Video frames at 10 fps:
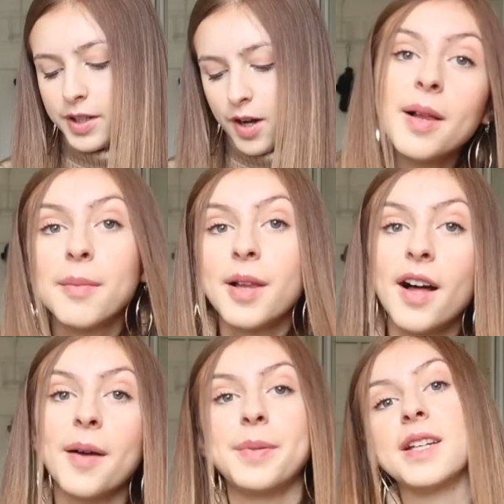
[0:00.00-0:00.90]
blah, blah,
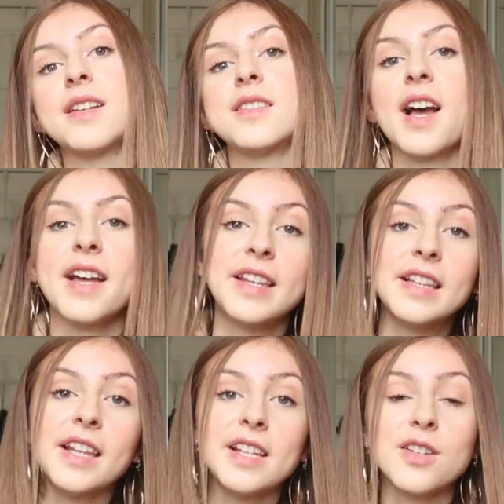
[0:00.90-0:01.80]
blah, because I
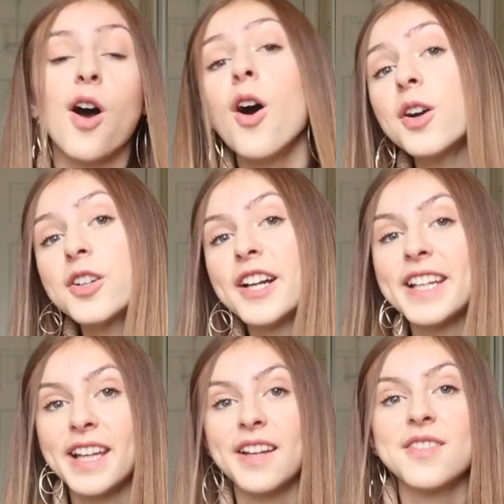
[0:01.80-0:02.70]
think these are
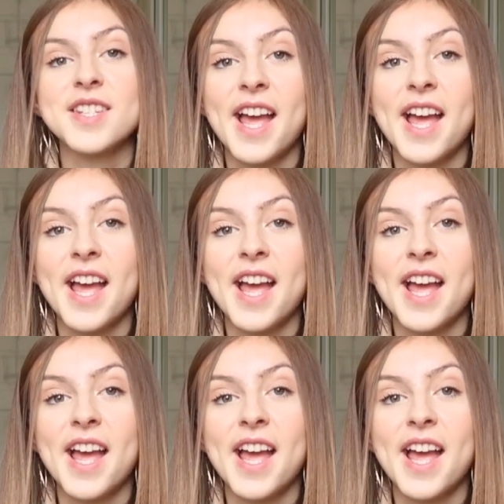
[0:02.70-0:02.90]
great gifts.